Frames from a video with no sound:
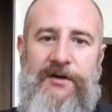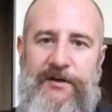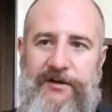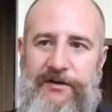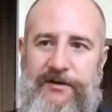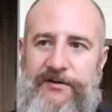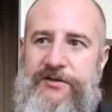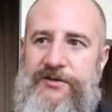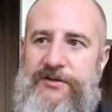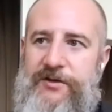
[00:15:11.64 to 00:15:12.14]

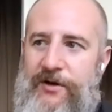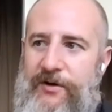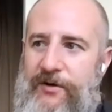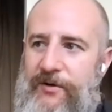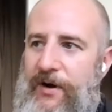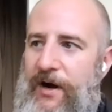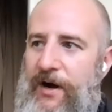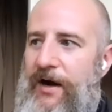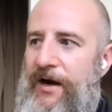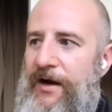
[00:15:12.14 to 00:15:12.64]

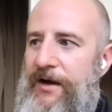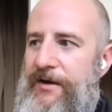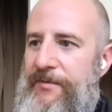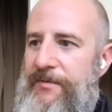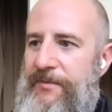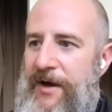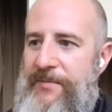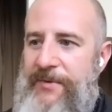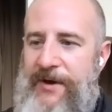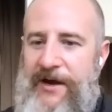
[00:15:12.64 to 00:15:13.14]
So
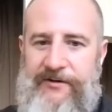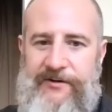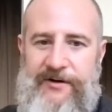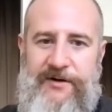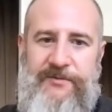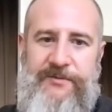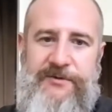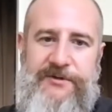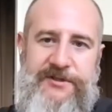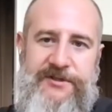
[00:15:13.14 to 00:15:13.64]
my
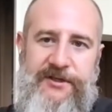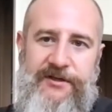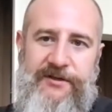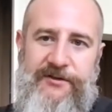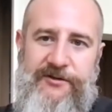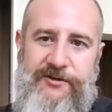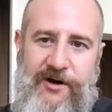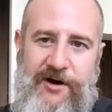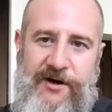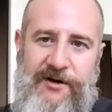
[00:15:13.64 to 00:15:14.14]
background was in
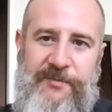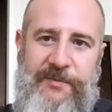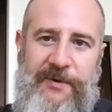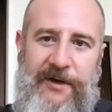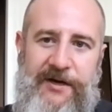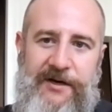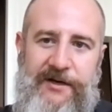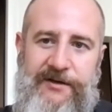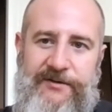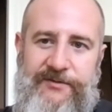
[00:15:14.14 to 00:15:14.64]
drawing and
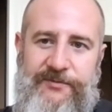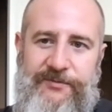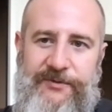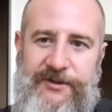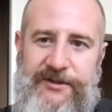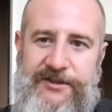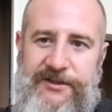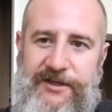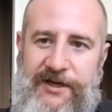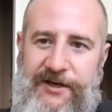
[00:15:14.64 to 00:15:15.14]
painting,
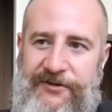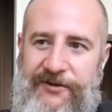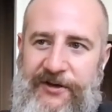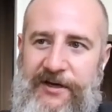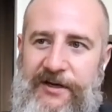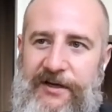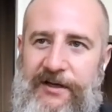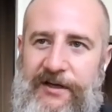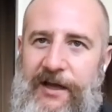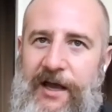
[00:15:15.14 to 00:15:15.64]
which I
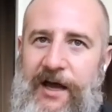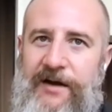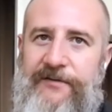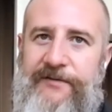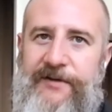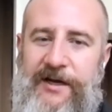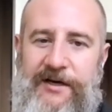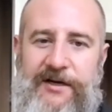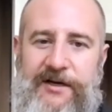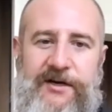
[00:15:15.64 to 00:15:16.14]
think a lot of
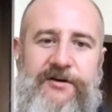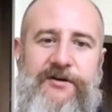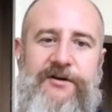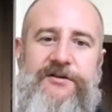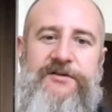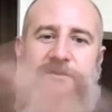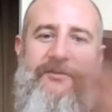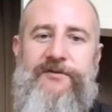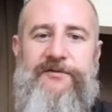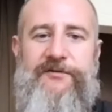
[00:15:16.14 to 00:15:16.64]
that
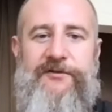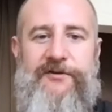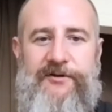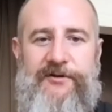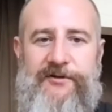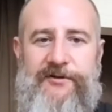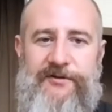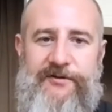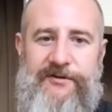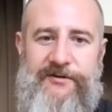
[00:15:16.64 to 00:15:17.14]
carries
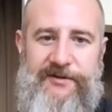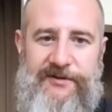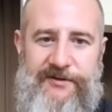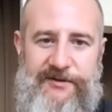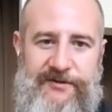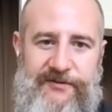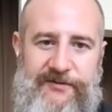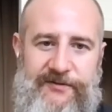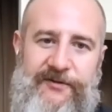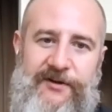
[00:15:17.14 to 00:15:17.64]
over
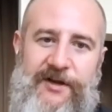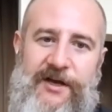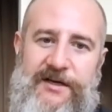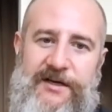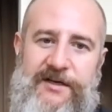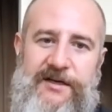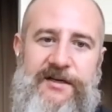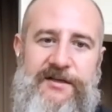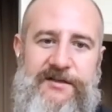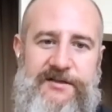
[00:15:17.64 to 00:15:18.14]

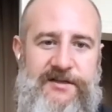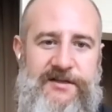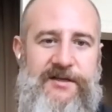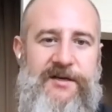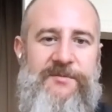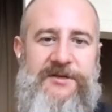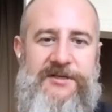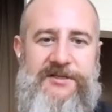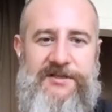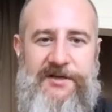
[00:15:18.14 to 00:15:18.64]
like into the
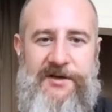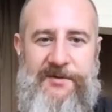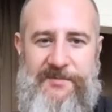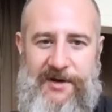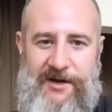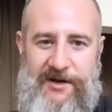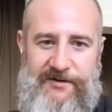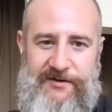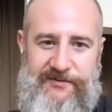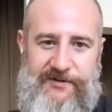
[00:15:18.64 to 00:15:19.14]
images I
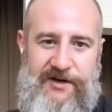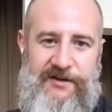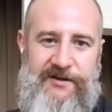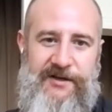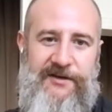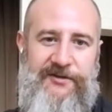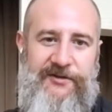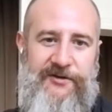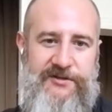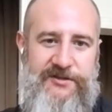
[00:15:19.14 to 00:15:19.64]
make, right?
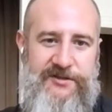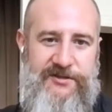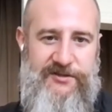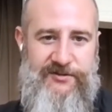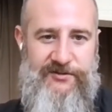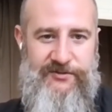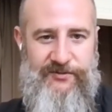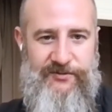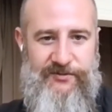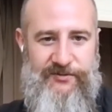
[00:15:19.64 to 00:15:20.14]
Like
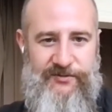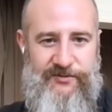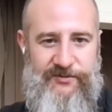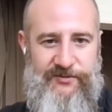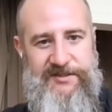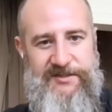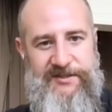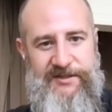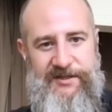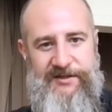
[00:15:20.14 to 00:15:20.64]
there's sort of
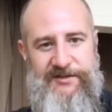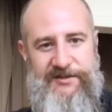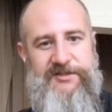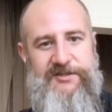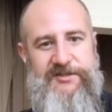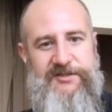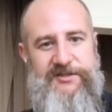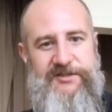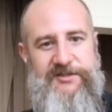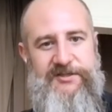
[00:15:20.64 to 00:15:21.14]
this
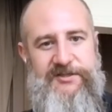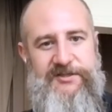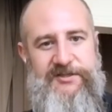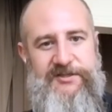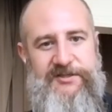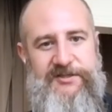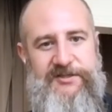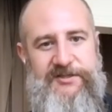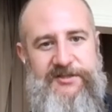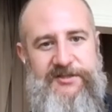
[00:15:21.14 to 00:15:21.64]
illustrative
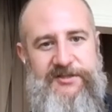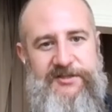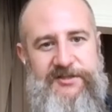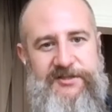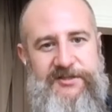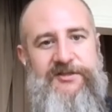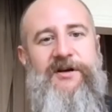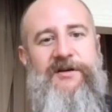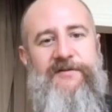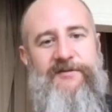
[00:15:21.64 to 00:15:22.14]

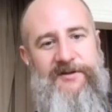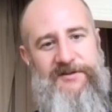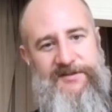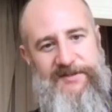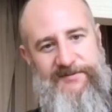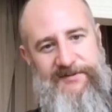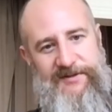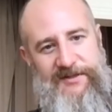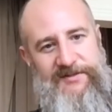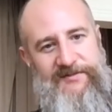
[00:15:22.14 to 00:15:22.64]

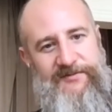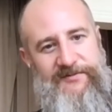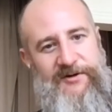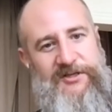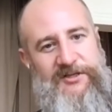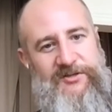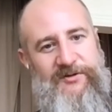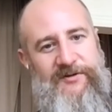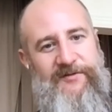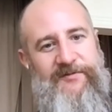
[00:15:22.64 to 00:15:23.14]
or
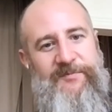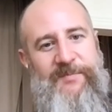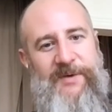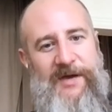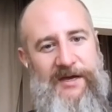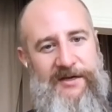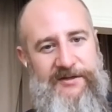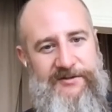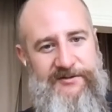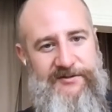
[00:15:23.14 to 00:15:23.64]
these very sort
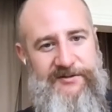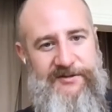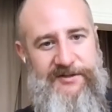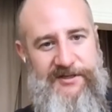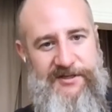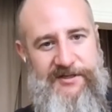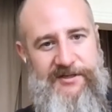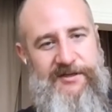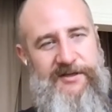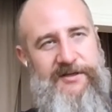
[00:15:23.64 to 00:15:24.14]
of
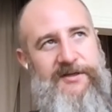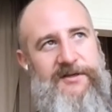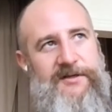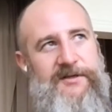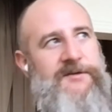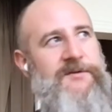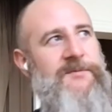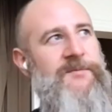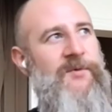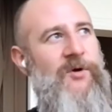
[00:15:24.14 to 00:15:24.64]
painterly
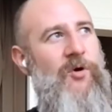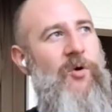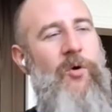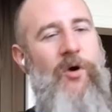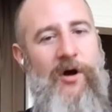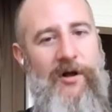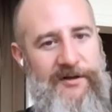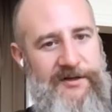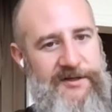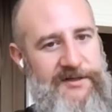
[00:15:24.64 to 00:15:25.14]

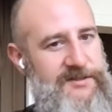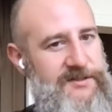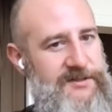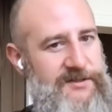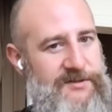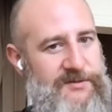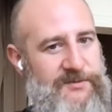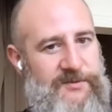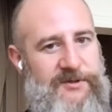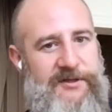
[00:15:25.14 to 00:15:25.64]
qualities to
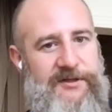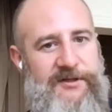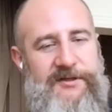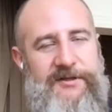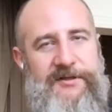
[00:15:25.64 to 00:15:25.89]
the work.